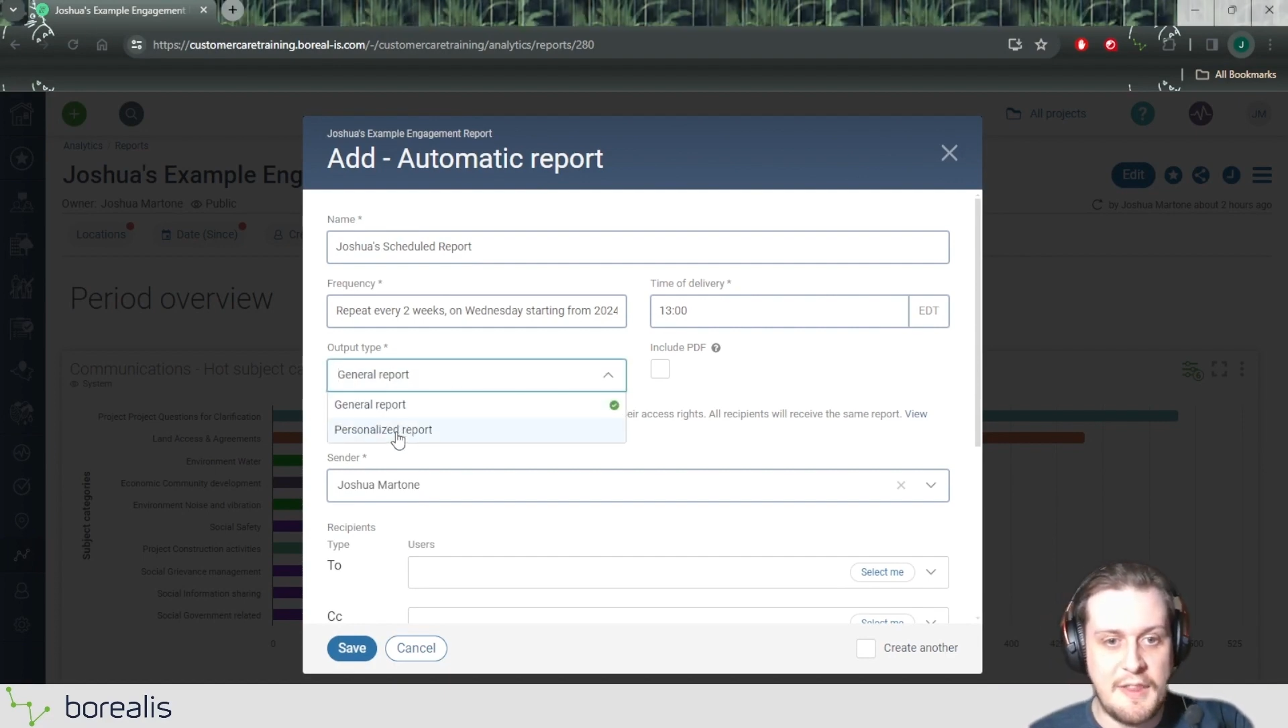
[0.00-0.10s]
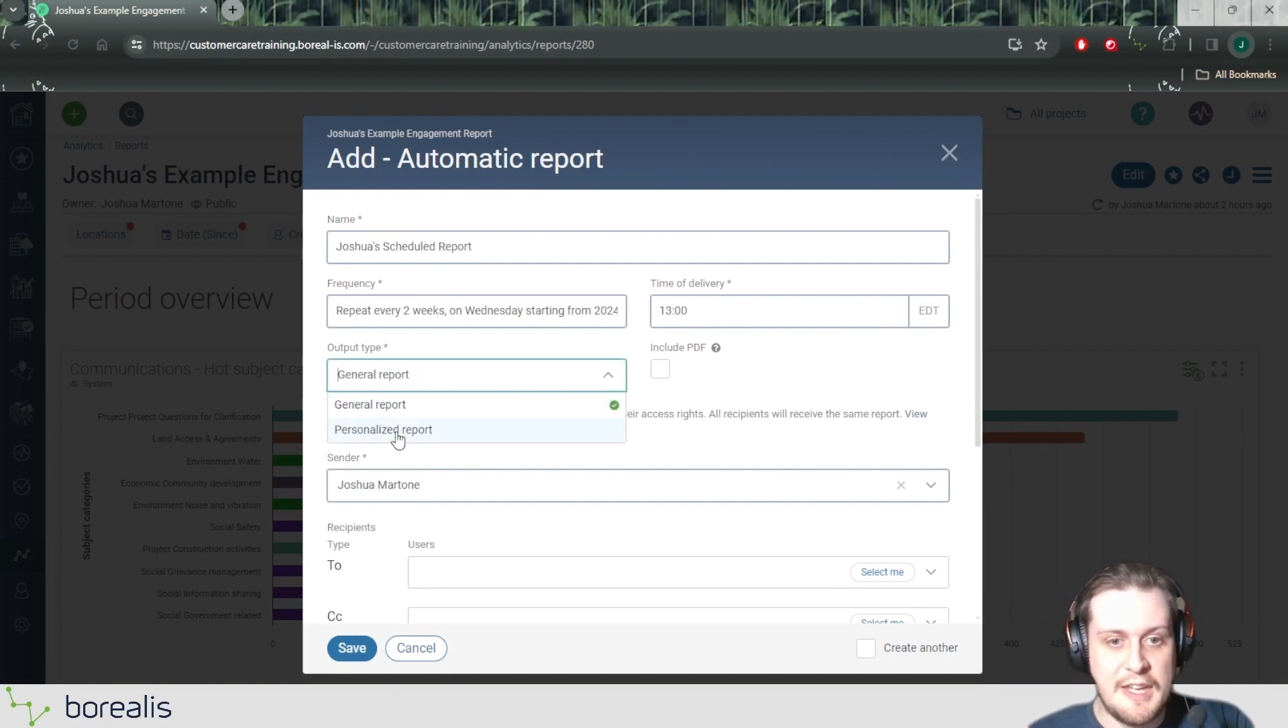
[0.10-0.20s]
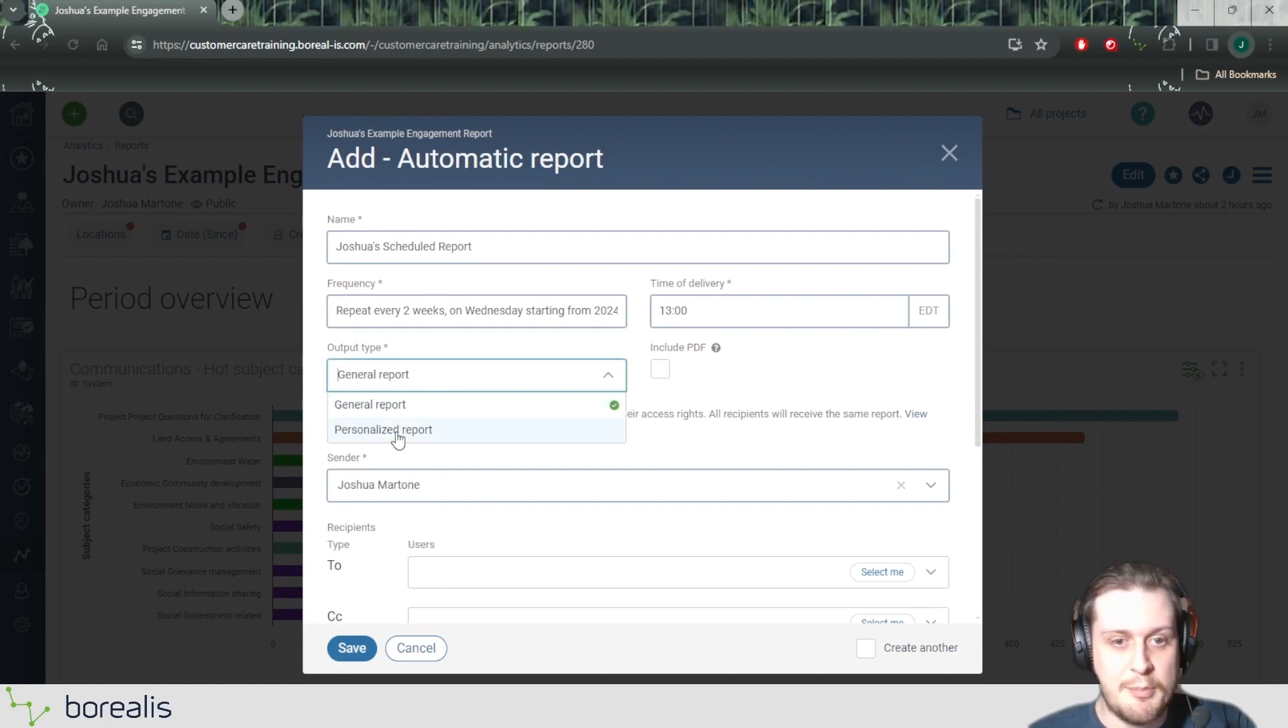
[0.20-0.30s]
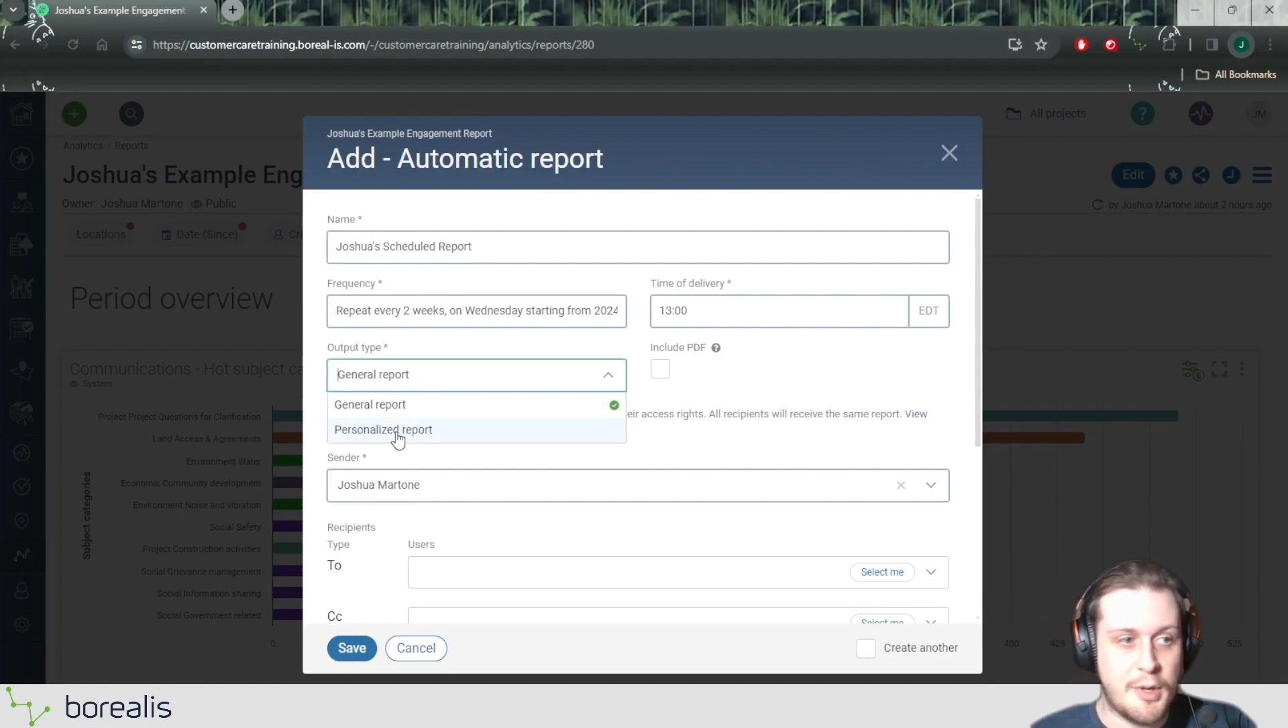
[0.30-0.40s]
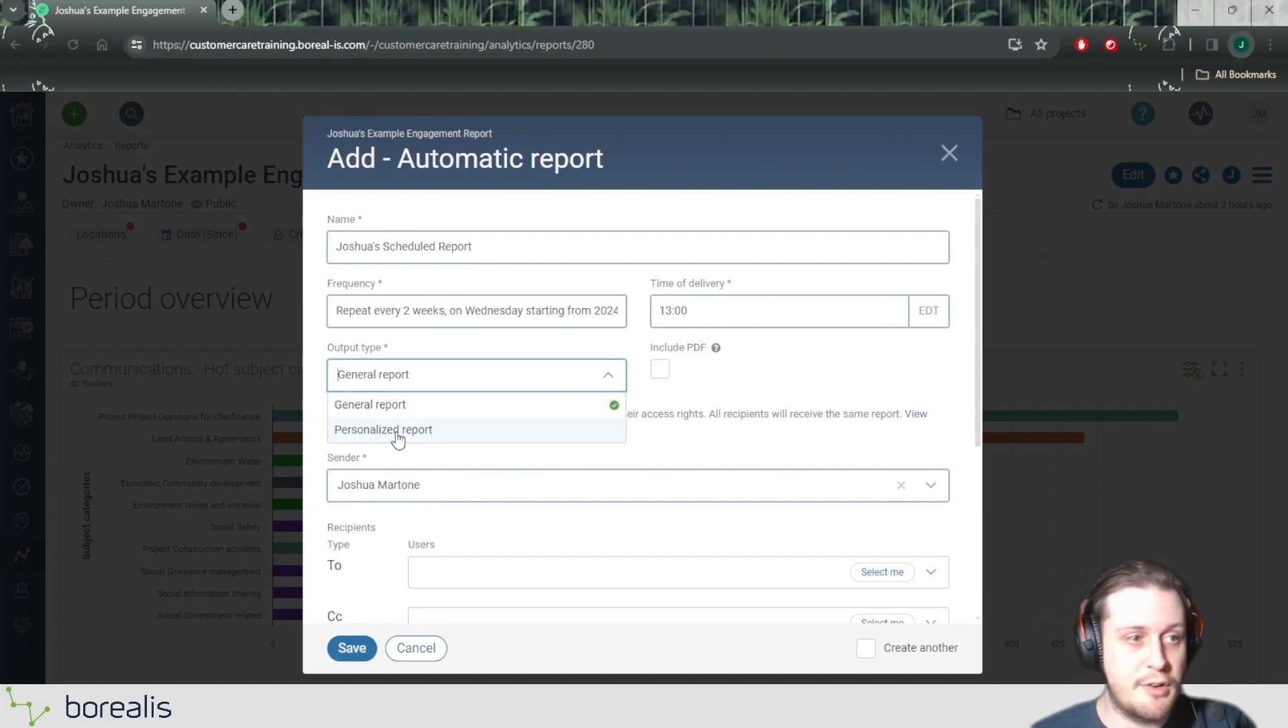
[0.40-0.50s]

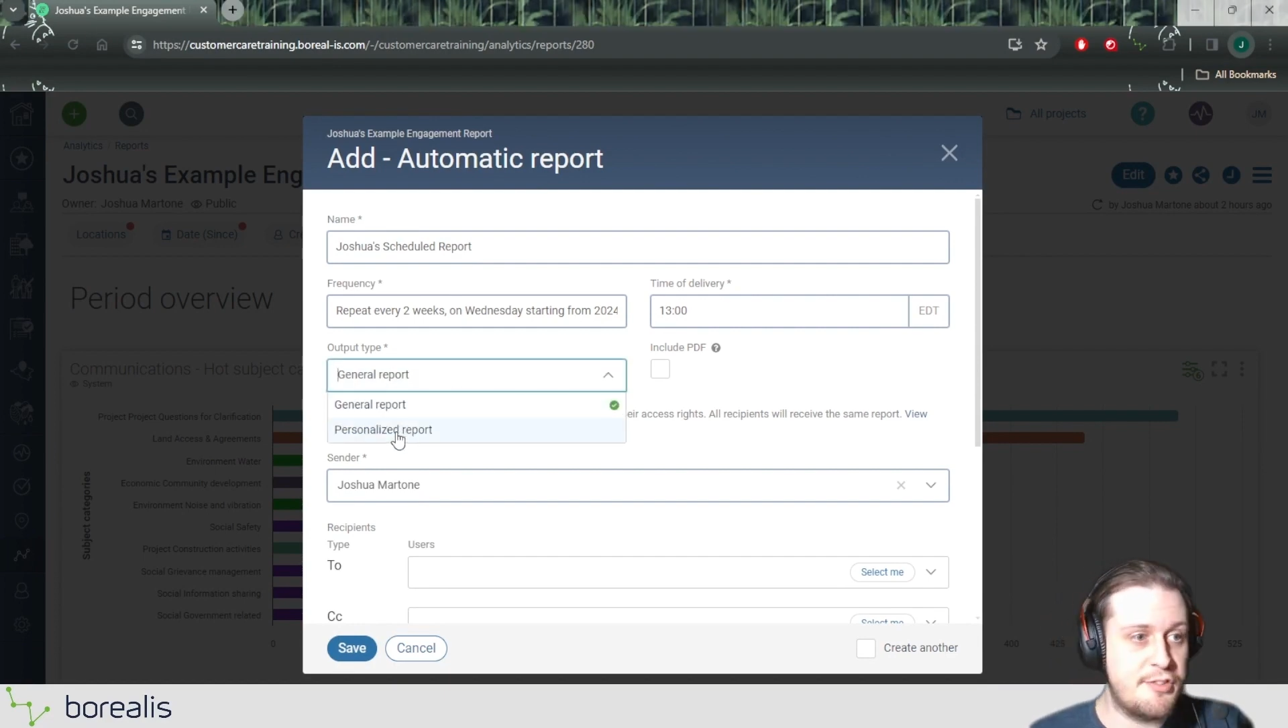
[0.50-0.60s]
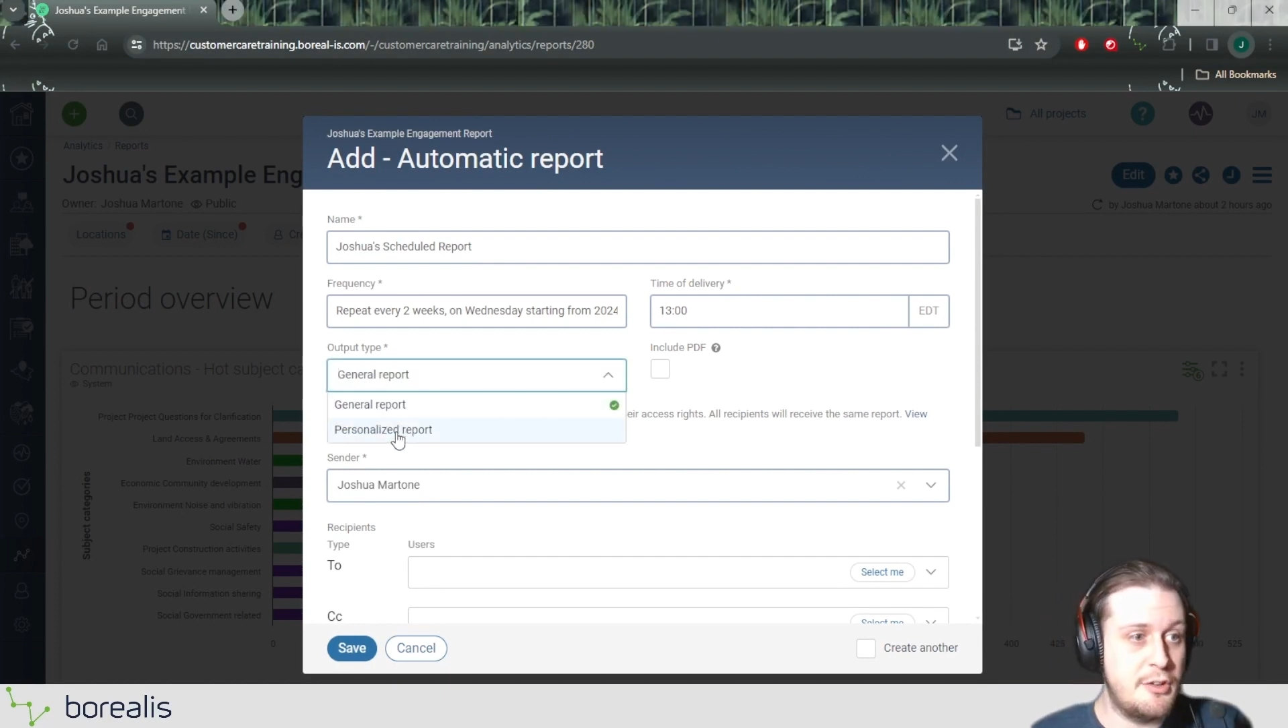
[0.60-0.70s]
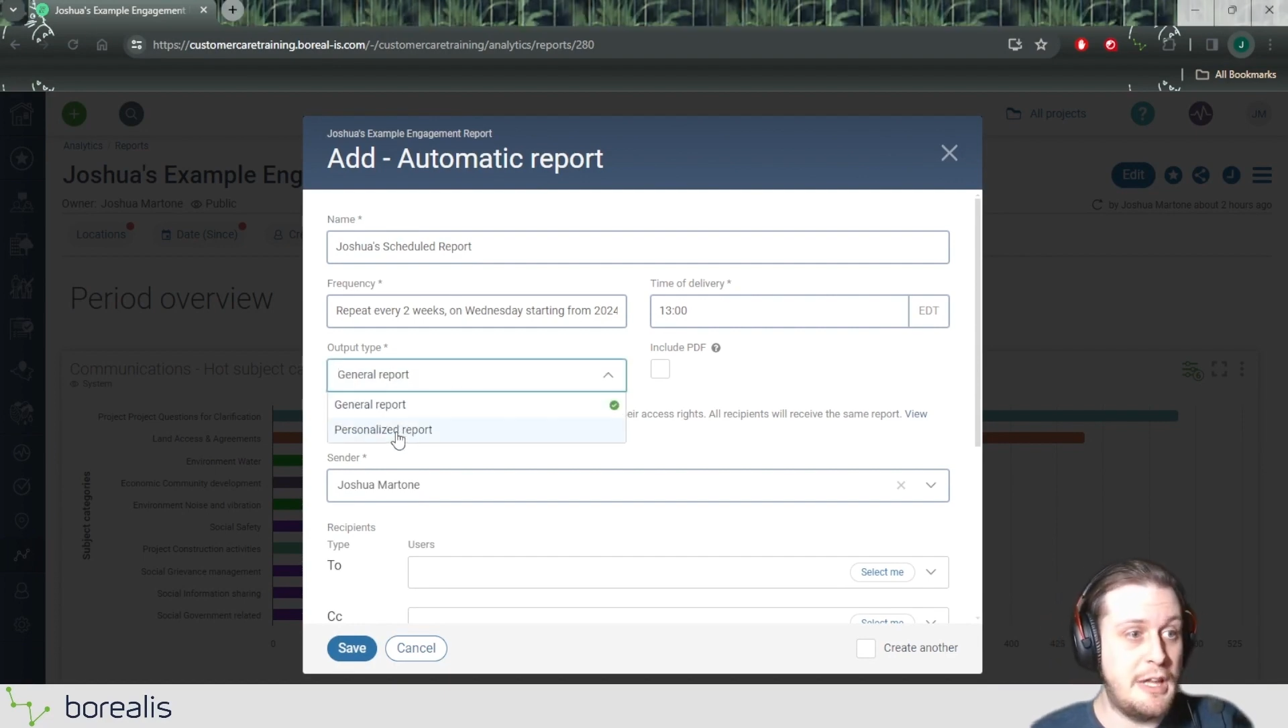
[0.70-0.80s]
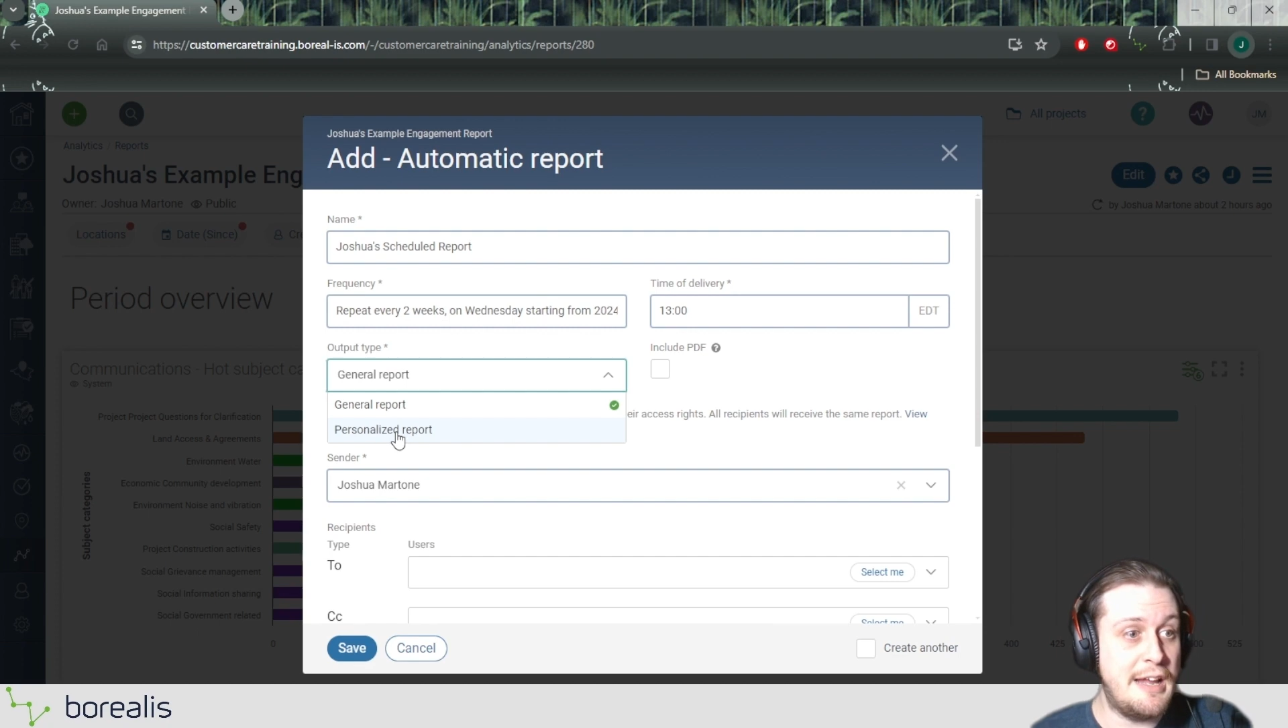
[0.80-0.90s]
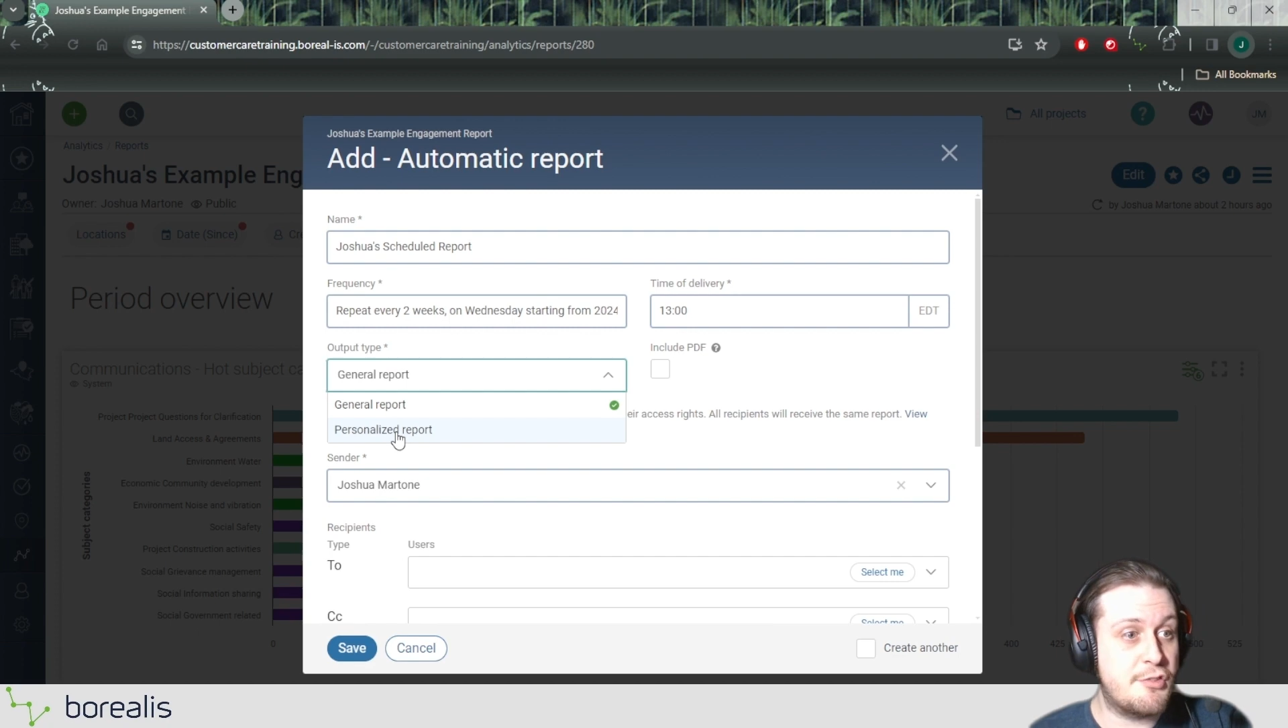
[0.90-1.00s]
The
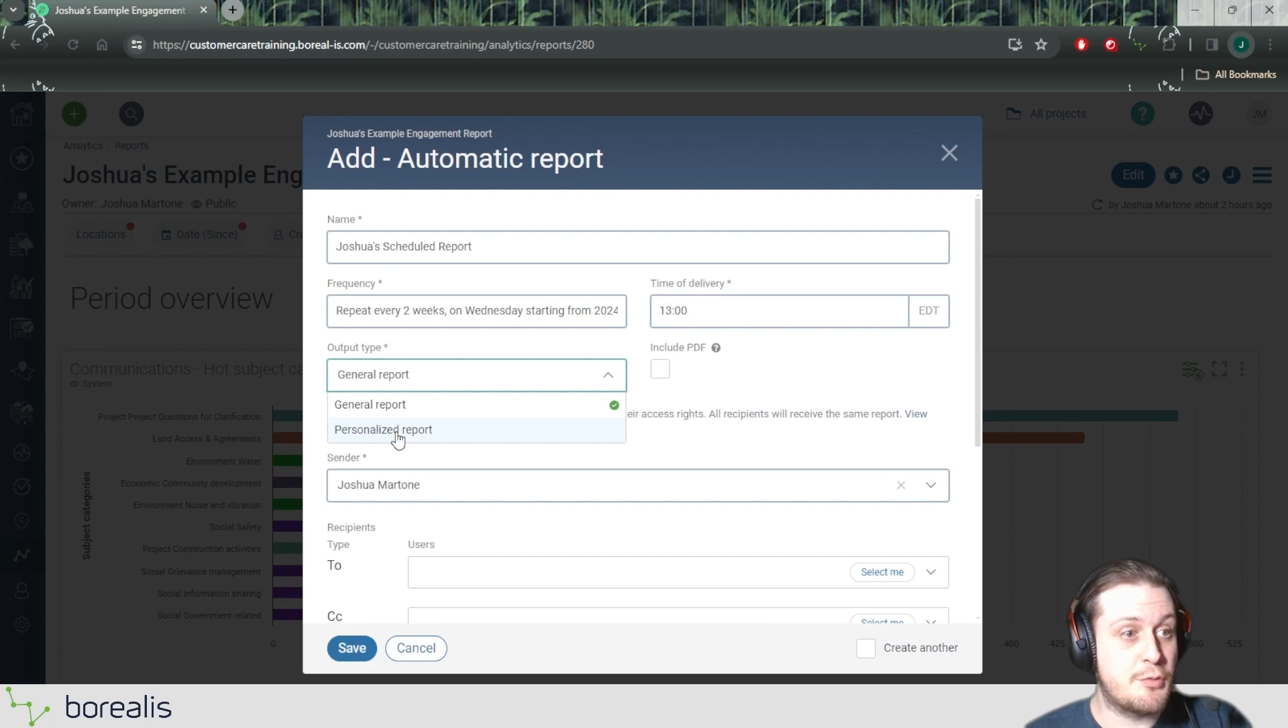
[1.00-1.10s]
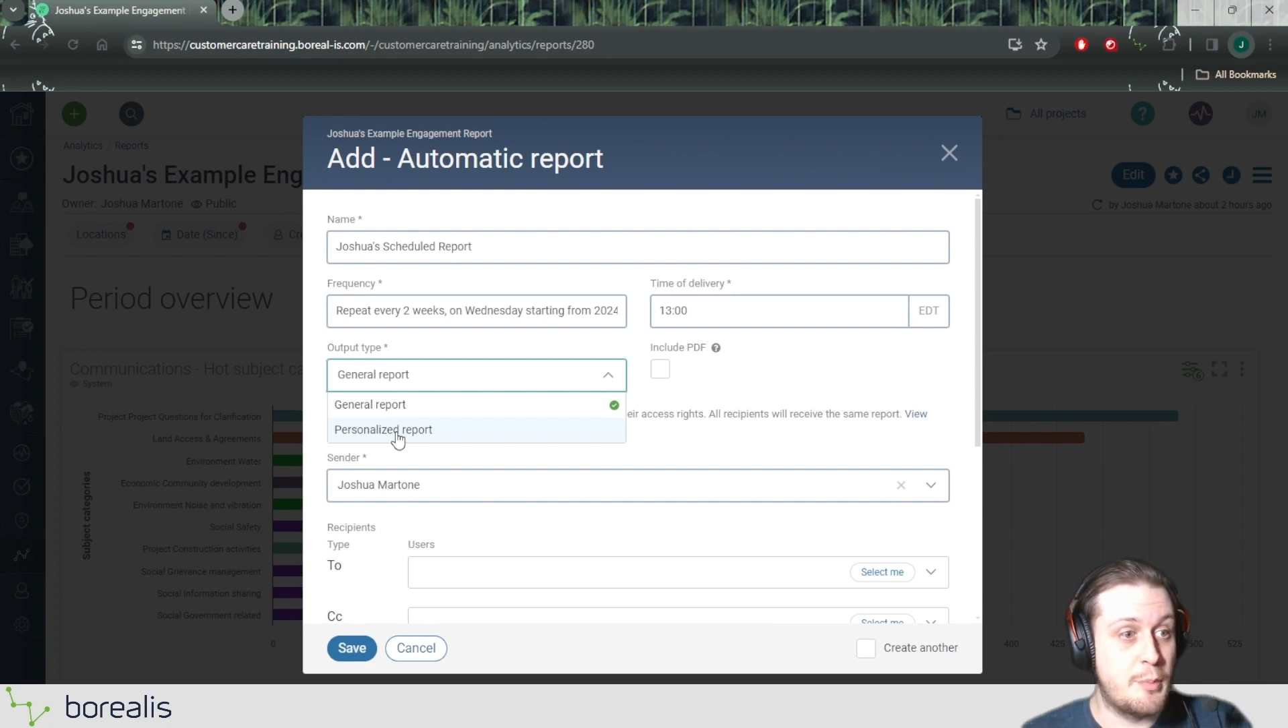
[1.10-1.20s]
personalized